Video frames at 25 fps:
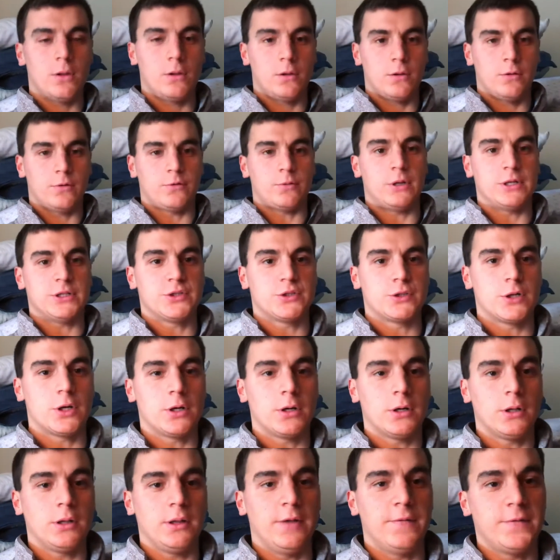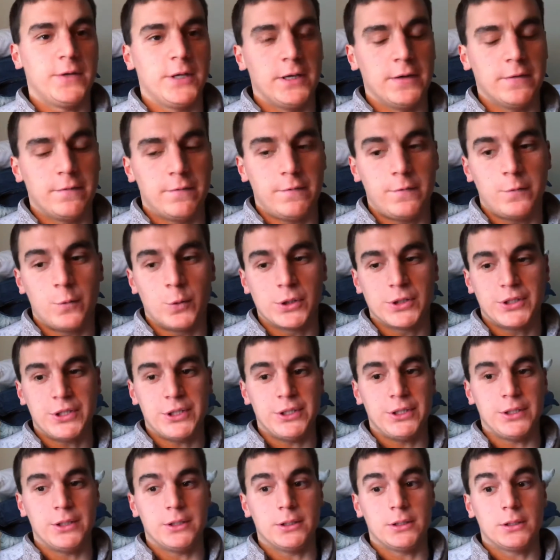So I started lifting at
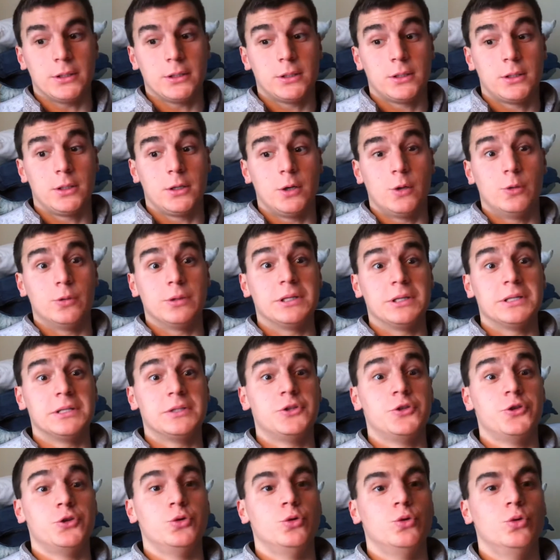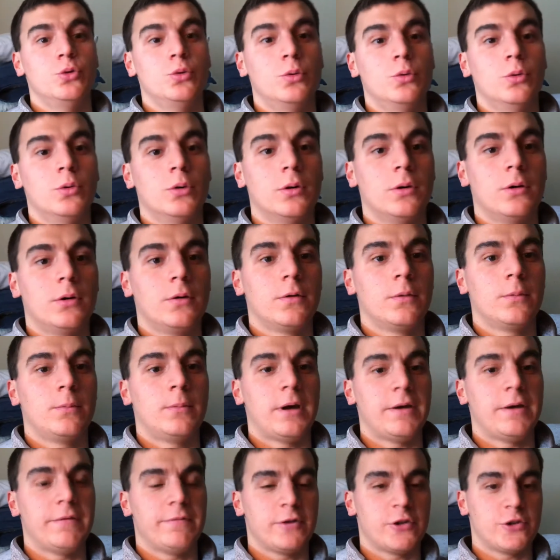14 going into
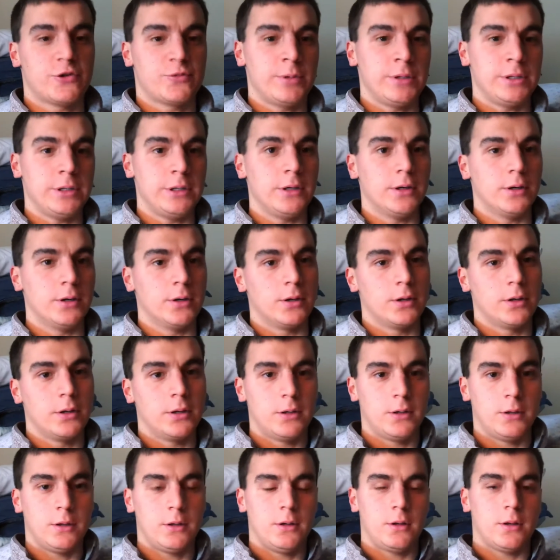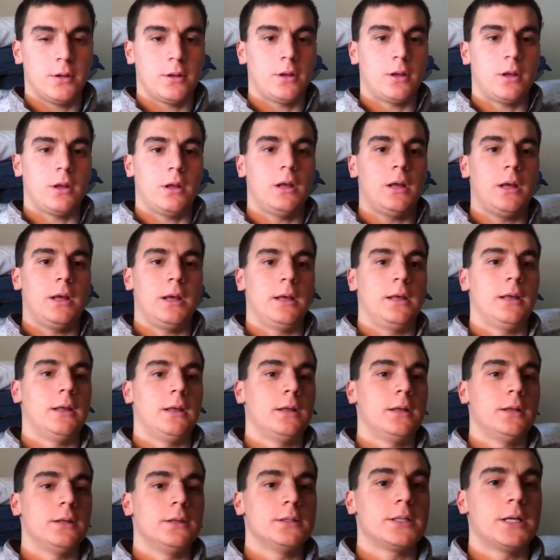my freshman year
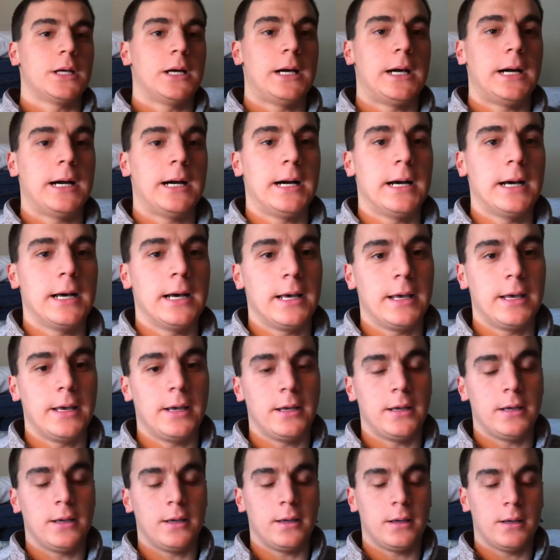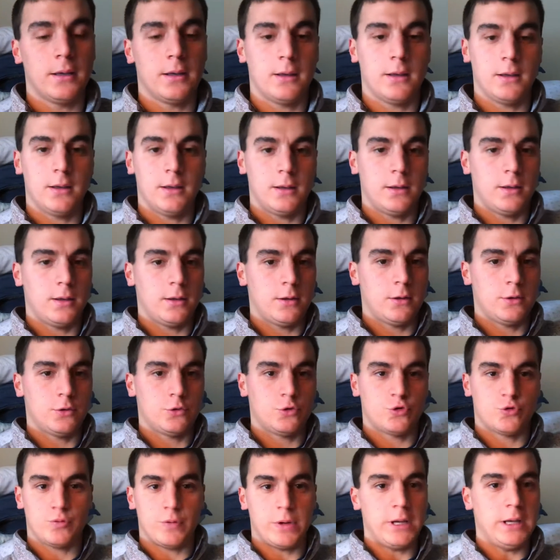and I
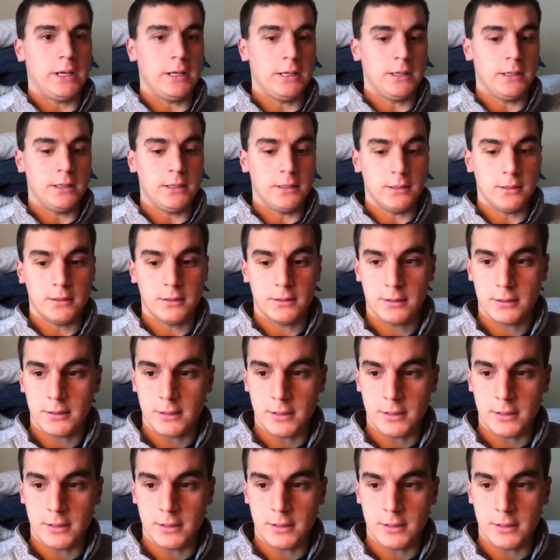trained,